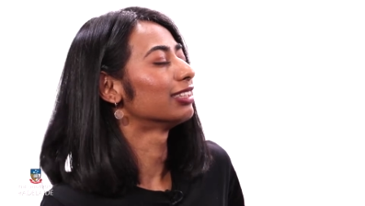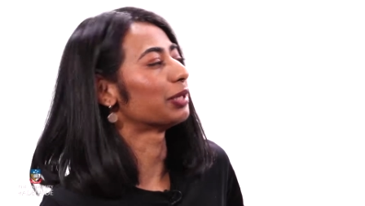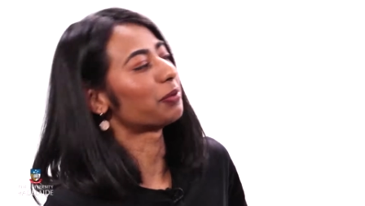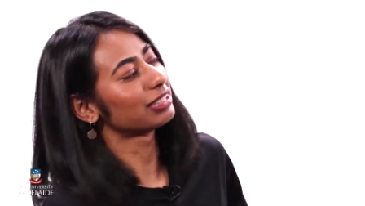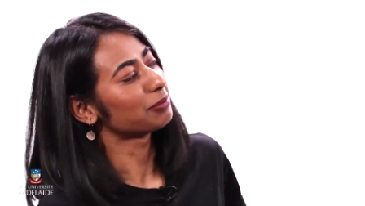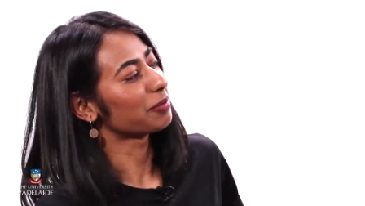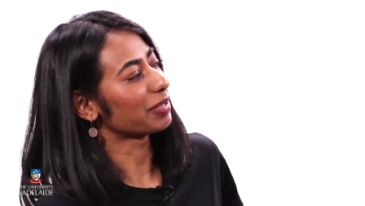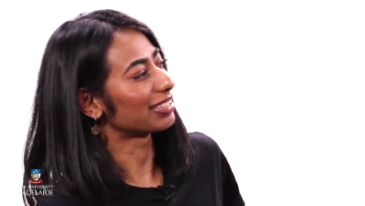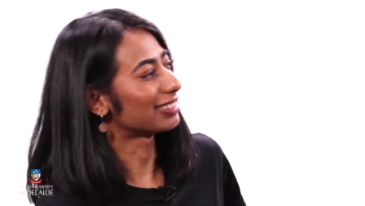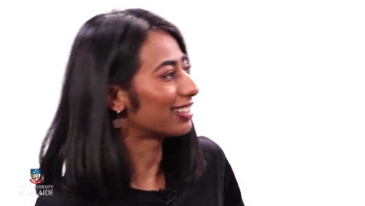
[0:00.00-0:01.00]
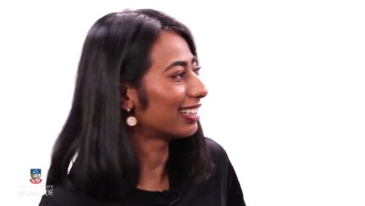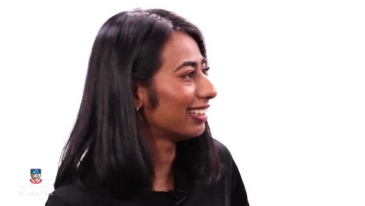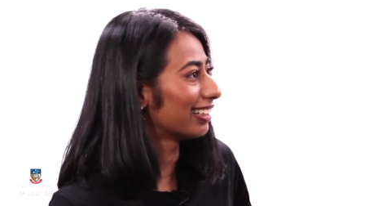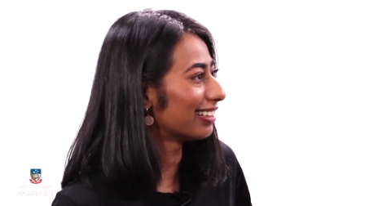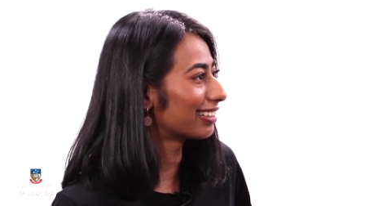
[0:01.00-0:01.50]
So one sperm gets lucky
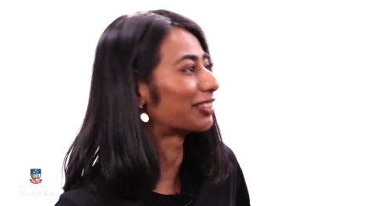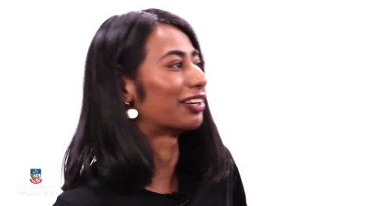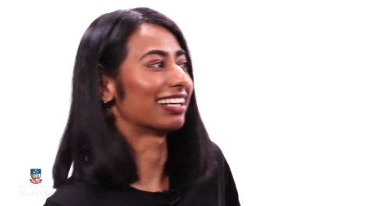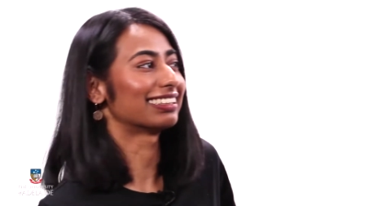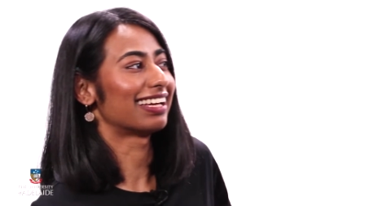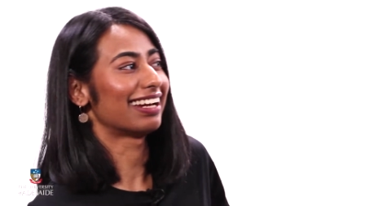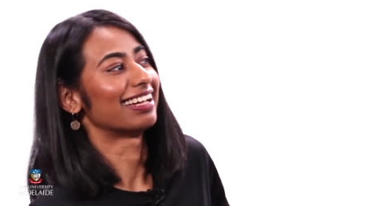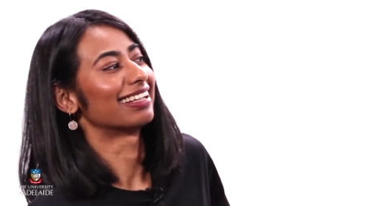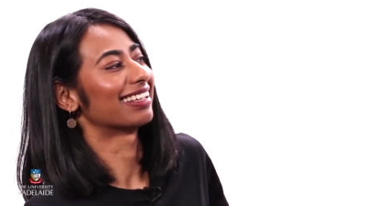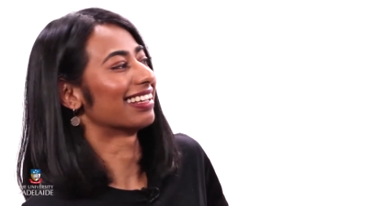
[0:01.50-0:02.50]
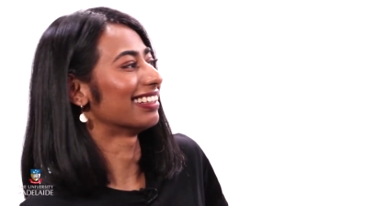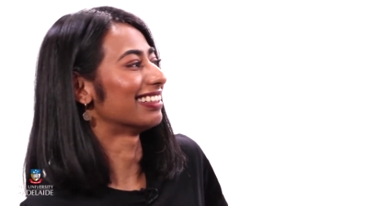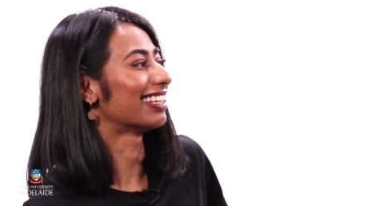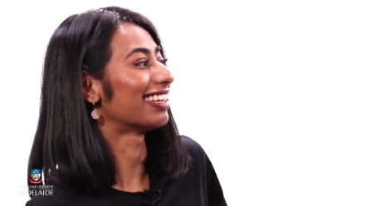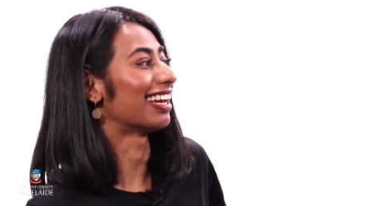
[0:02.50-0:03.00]
and cracks that egg, and
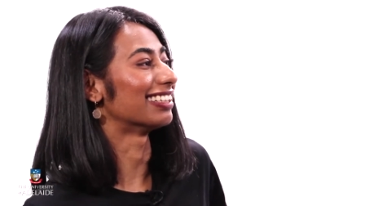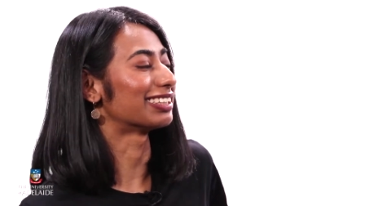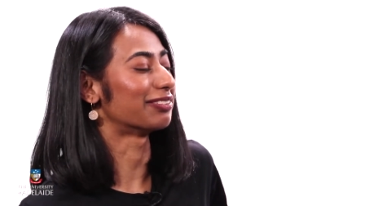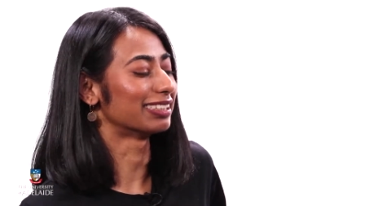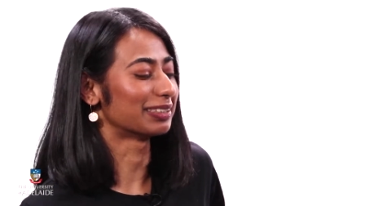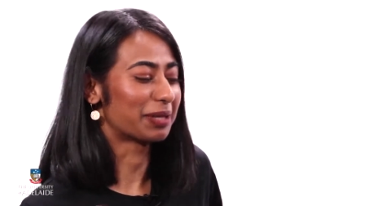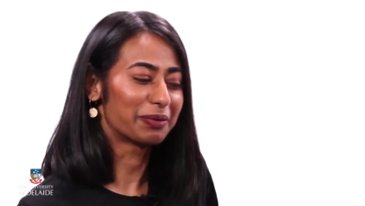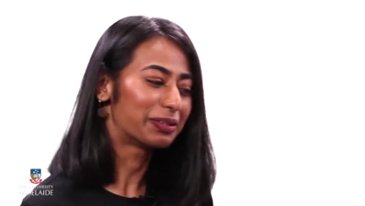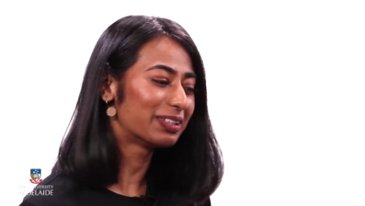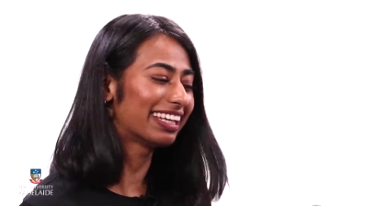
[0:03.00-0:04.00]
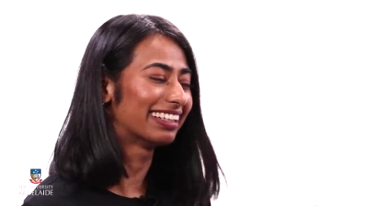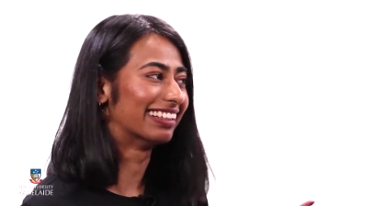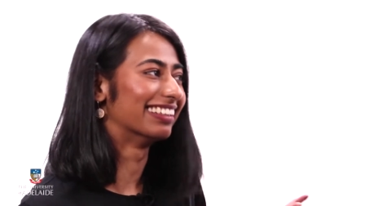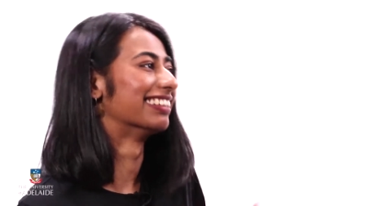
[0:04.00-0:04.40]
that's the reason why we're all here.